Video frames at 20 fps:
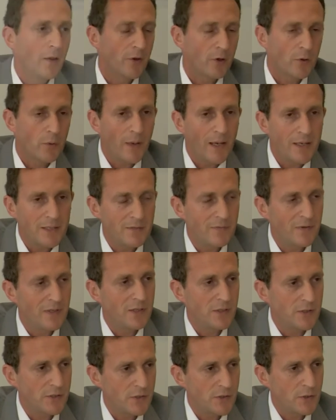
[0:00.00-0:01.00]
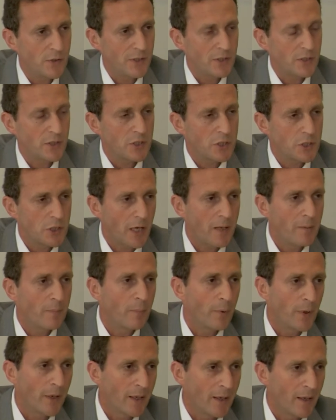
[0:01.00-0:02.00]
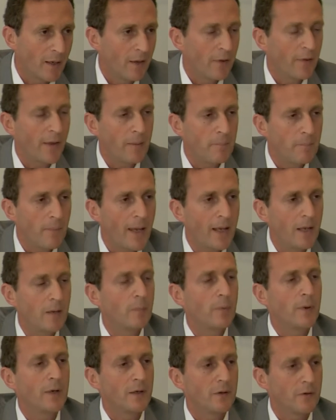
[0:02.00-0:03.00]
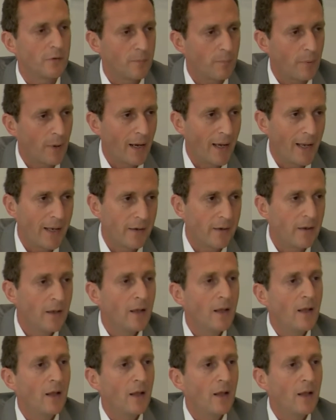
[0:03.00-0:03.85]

The creative industries shape Britain, they make Britain's brand.